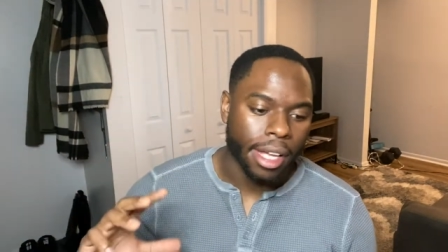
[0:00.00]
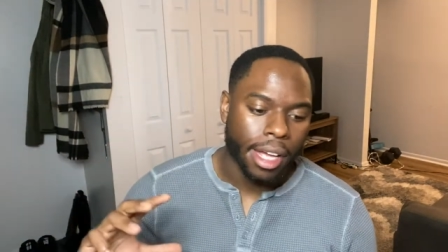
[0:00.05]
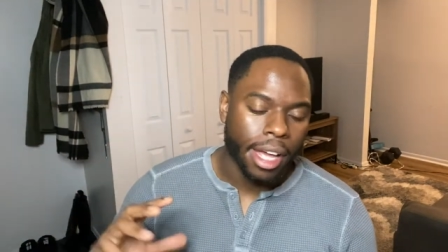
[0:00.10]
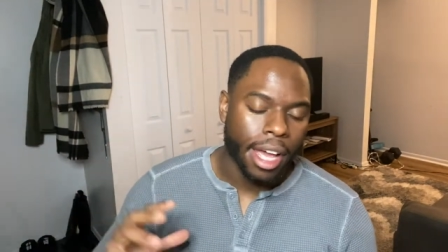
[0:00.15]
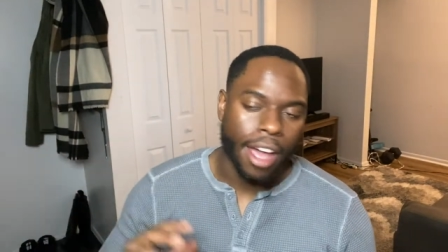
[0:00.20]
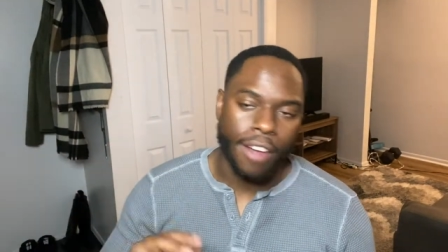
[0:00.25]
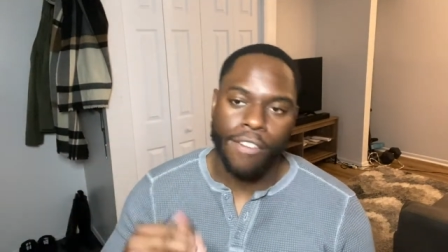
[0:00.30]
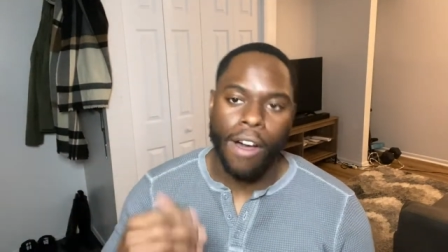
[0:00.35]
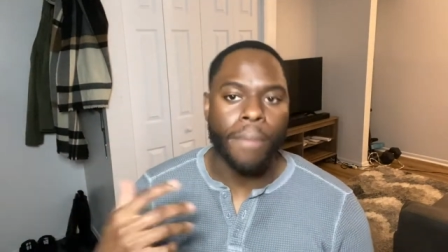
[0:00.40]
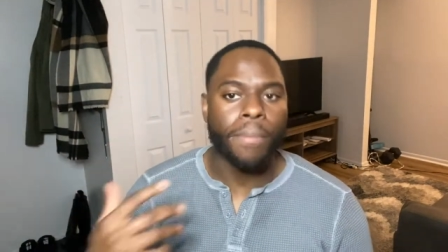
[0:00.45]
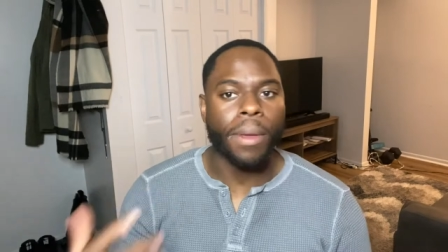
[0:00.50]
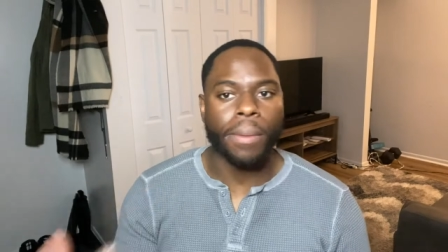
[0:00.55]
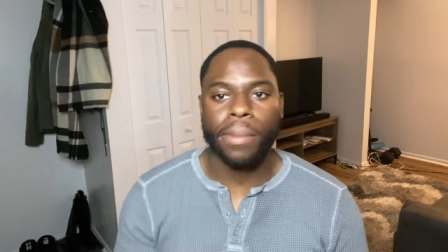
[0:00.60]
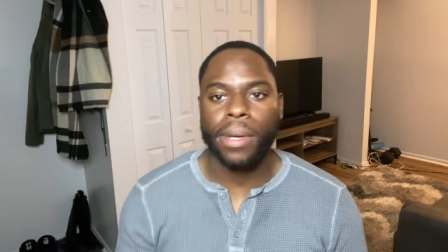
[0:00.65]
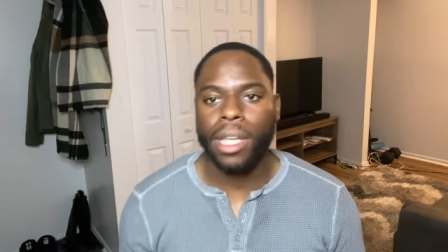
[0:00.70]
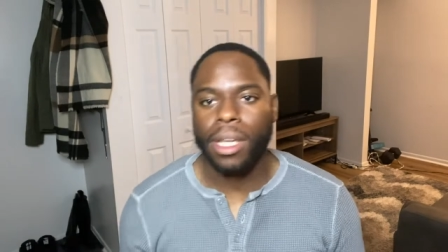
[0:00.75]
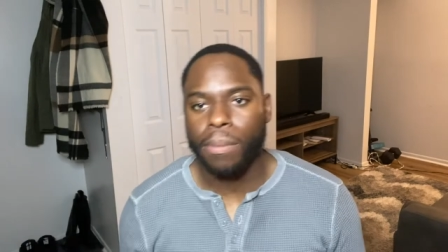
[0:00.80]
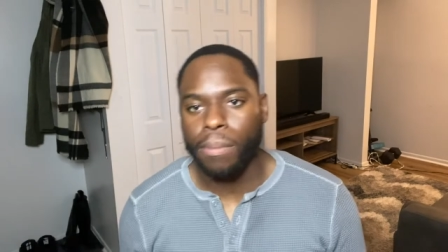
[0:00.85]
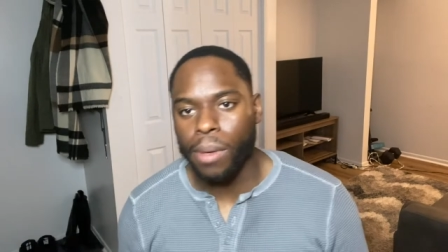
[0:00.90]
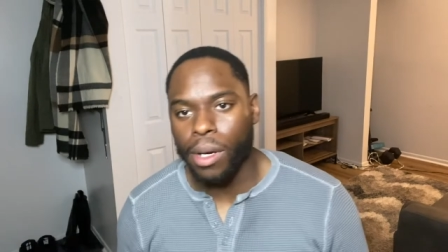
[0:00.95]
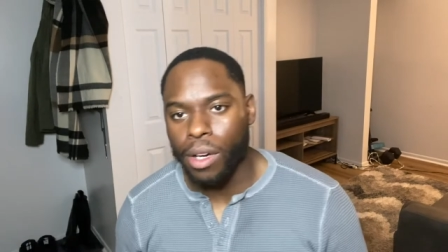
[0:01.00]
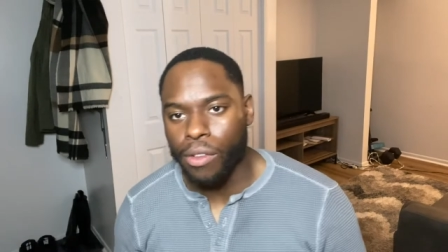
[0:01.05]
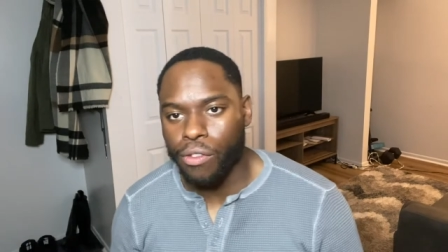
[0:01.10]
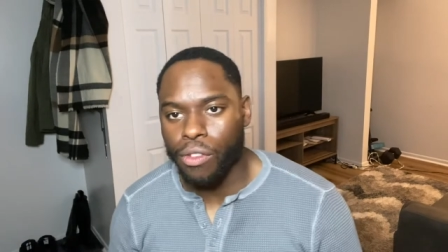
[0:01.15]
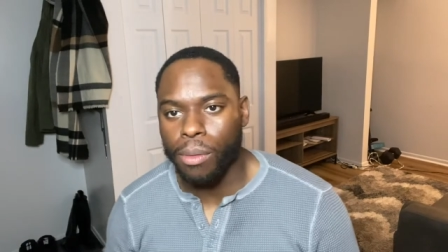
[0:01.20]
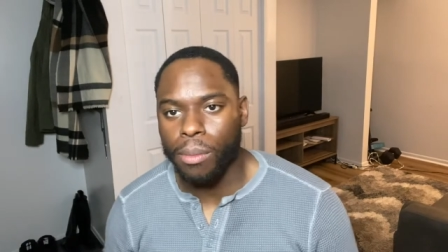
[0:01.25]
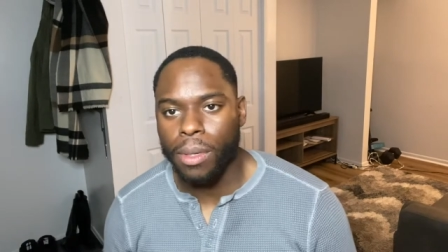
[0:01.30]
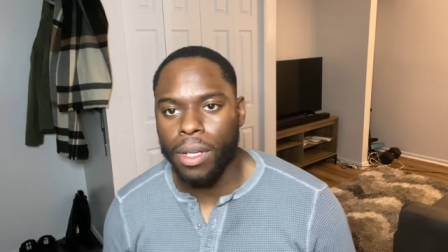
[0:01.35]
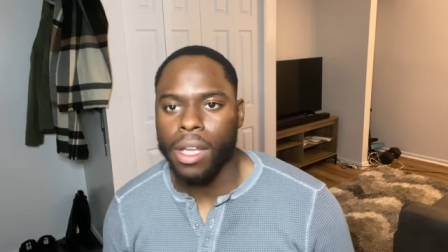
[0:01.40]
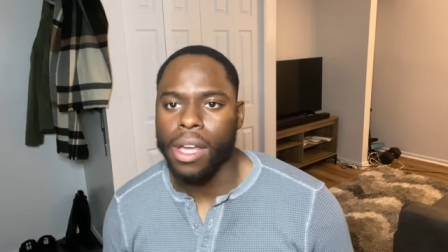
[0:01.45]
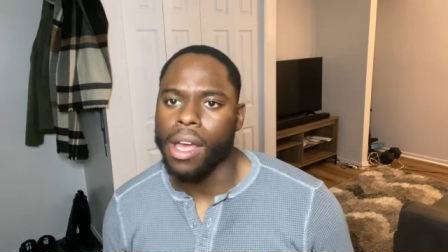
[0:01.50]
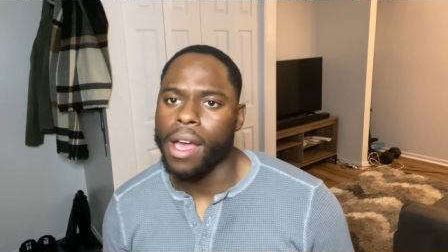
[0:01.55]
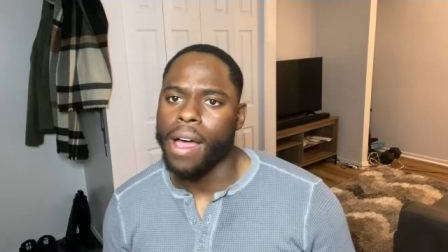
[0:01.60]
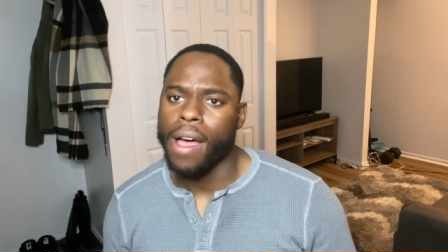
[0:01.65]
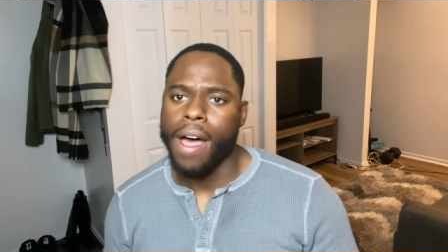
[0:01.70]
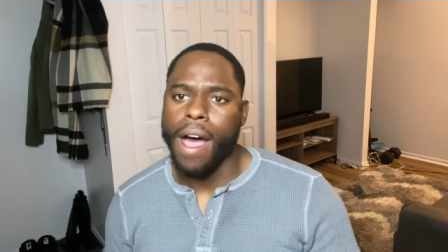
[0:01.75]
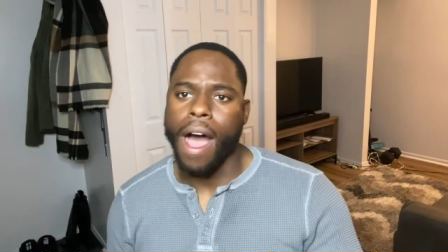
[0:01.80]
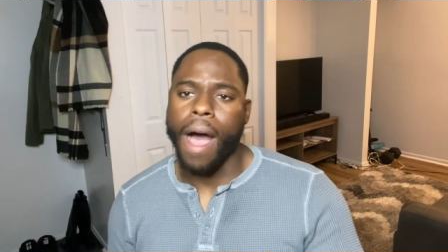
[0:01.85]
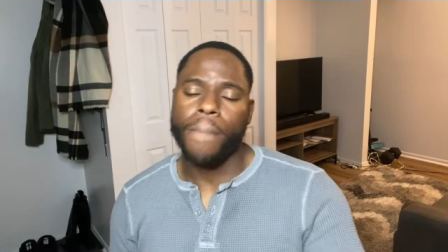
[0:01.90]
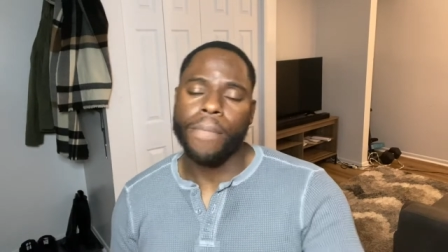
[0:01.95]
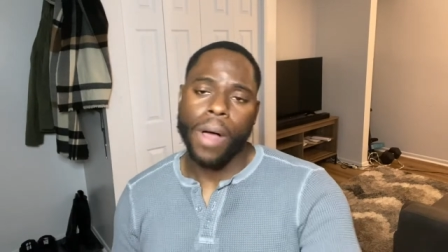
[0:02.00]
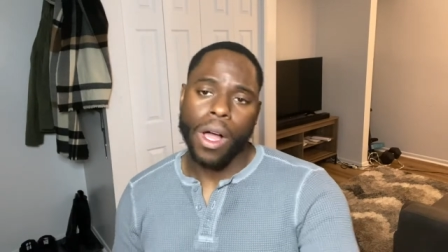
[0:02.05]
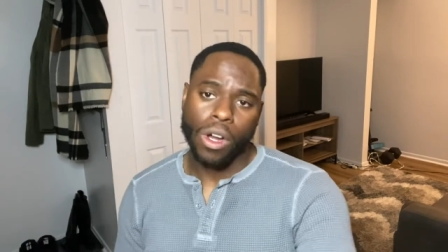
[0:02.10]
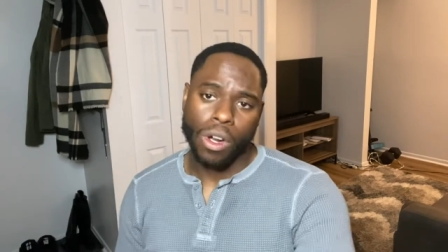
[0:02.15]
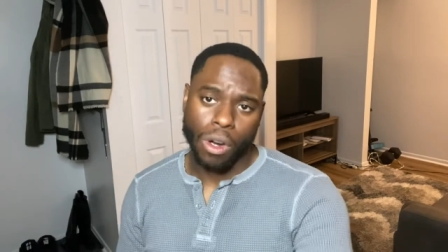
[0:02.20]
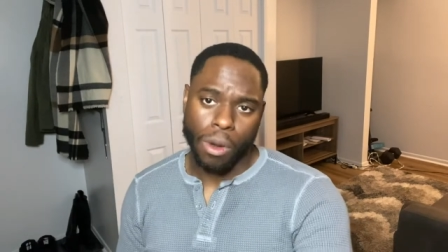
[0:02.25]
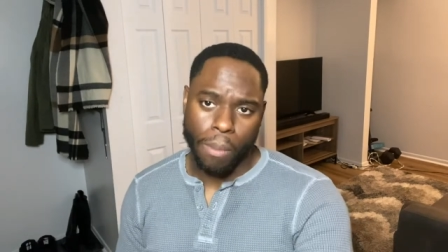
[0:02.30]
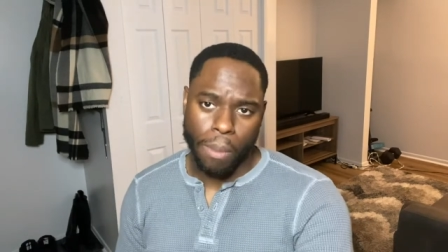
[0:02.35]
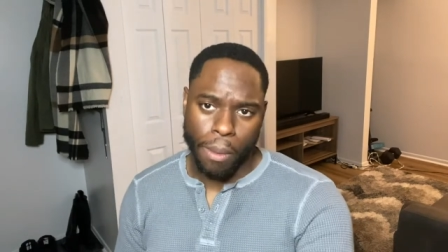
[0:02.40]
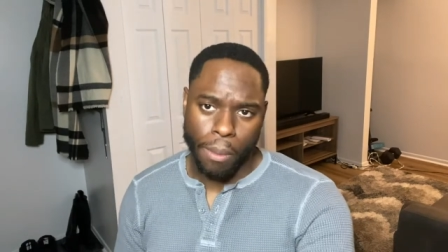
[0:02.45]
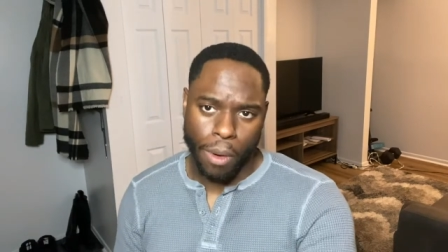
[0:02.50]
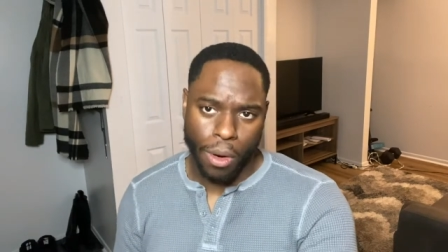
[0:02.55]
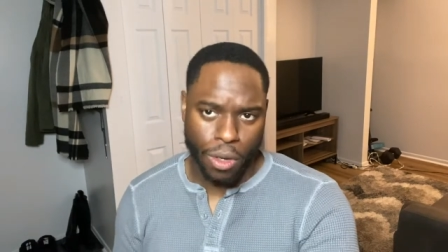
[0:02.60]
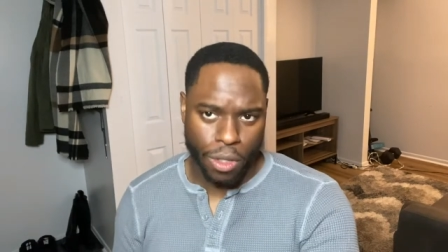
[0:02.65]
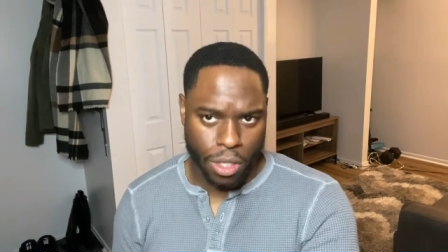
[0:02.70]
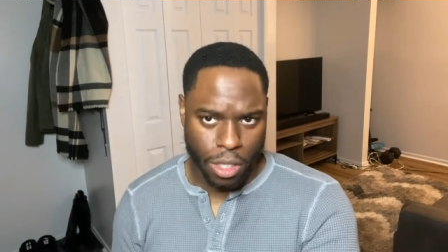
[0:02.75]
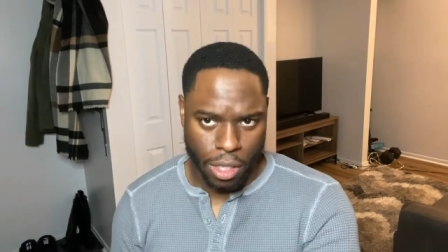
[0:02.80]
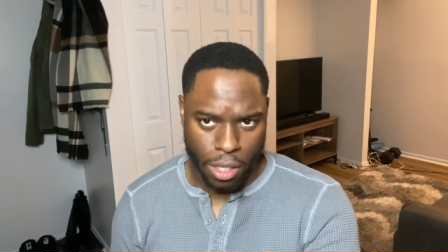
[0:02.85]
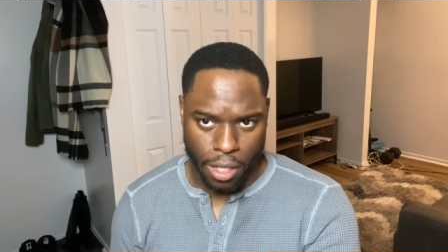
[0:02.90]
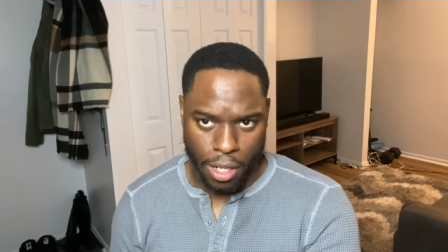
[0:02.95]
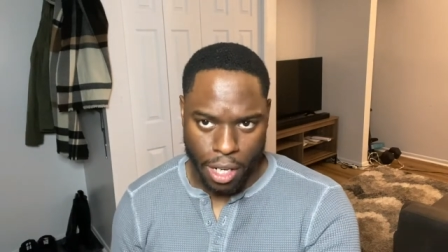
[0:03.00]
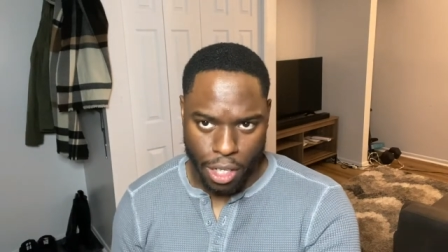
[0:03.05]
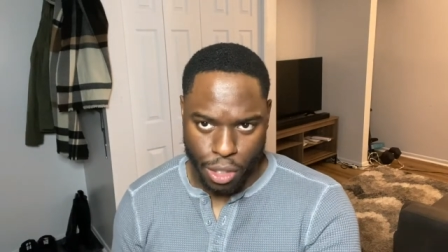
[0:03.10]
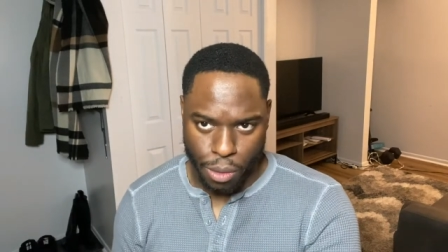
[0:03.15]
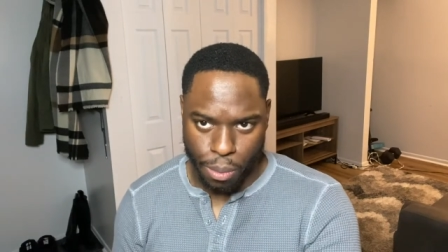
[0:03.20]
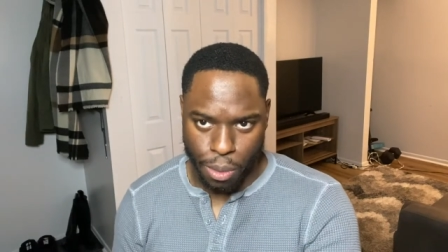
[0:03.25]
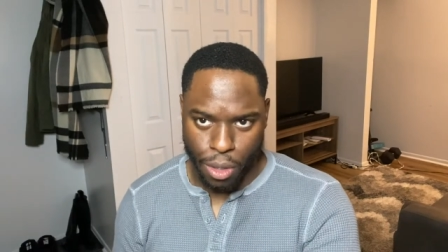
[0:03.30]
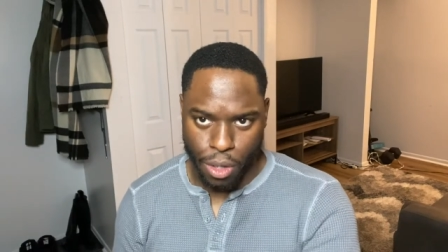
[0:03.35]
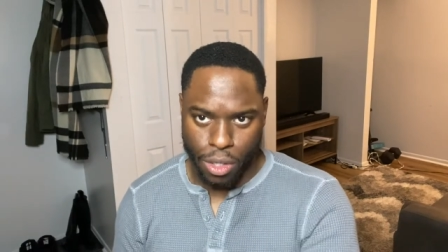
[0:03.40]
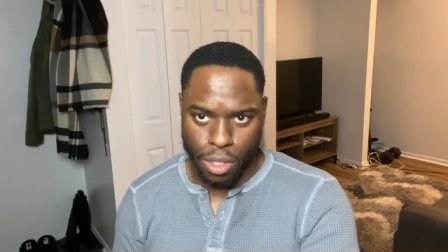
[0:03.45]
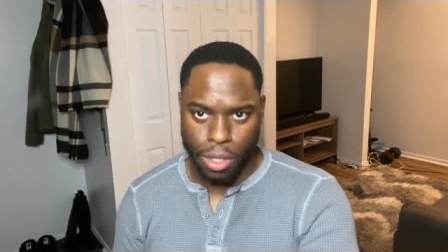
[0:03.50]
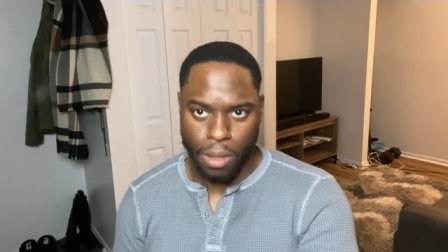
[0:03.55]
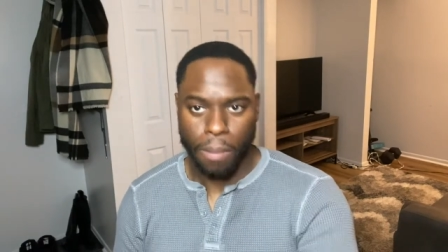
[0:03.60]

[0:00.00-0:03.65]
if I'm not making money from it, I'm not going to promote it to the next person.